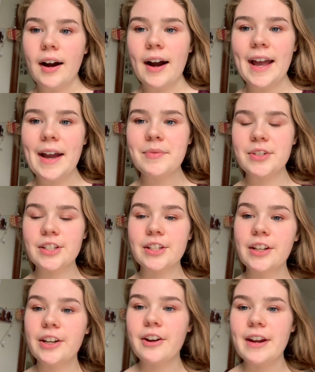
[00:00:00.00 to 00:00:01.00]
I am just
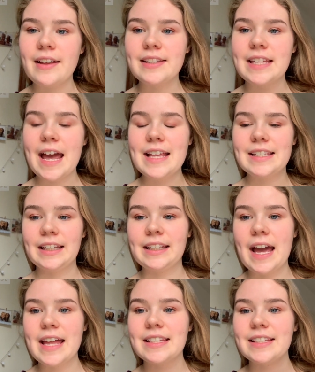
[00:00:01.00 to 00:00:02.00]
going to go downstairs and
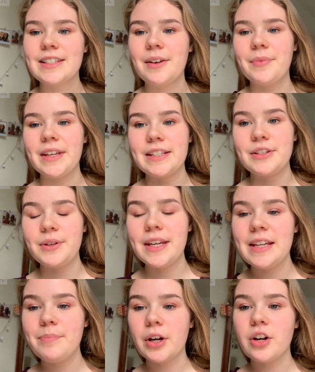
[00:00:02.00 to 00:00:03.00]
get something to
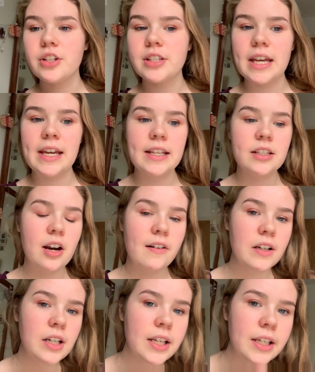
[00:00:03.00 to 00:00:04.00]
eat because it is
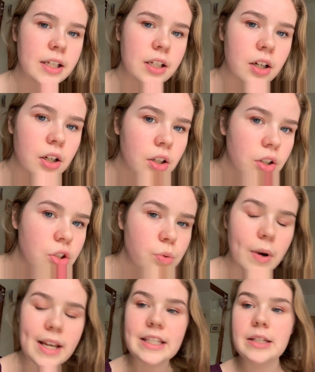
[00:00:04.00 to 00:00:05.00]
currently
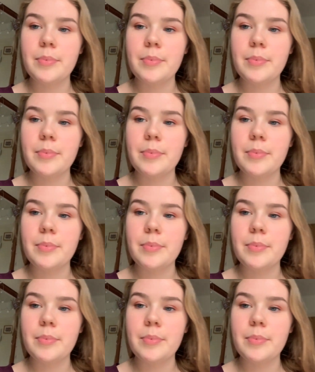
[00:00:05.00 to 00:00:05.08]
20